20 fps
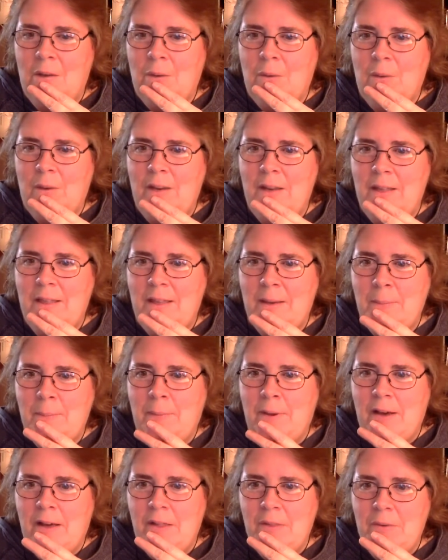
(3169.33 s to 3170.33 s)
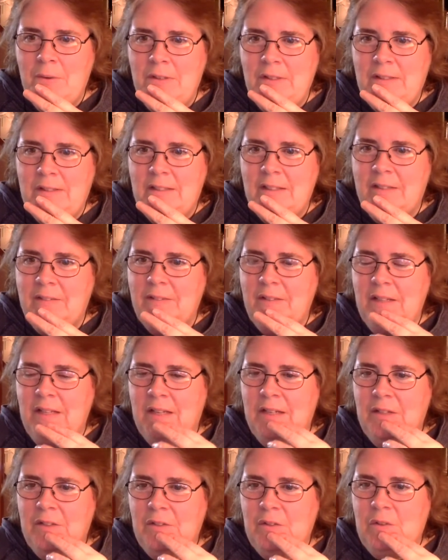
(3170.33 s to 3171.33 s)
anything bothering stuff in
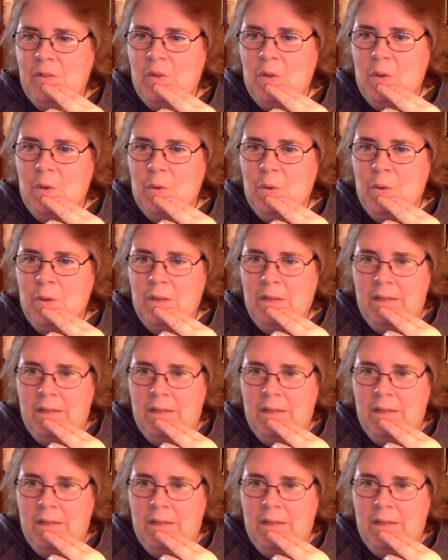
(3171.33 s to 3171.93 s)
there. So